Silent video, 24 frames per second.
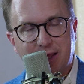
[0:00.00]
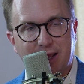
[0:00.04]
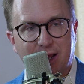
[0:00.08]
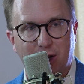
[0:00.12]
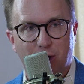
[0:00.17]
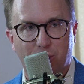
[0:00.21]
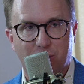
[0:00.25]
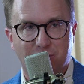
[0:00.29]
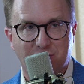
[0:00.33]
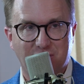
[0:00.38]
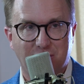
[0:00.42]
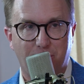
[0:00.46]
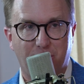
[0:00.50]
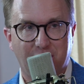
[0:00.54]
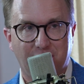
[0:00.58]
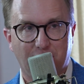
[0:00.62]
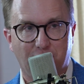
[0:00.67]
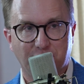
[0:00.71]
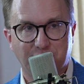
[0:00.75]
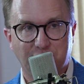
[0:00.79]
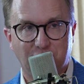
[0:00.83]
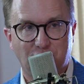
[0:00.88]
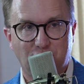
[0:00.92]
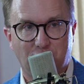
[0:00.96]
I know somebody
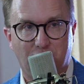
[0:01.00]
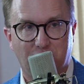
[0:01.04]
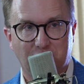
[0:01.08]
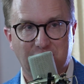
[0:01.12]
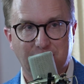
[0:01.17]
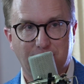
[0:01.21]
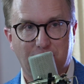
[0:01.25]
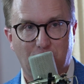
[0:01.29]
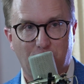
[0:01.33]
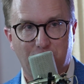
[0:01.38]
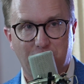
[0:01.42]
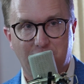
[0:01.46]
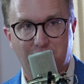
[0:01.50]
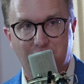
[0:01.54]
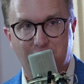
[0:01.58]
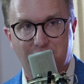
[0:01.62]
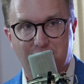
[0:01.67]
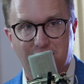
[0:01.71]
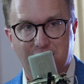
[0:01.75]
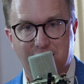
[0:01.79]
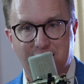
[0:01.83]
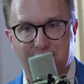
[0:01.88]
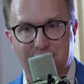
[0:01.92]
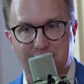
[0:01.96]
else had talked about
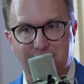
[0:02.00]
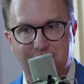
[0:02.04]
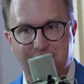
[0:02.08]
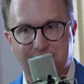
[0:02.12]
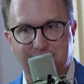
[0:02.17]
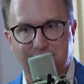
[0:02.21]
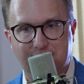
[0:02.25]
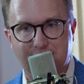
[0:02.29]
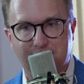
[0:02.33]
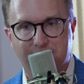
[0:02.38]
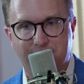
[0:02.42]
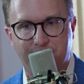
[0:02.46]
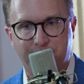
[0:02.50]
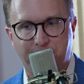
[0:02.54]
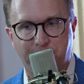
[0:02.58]
it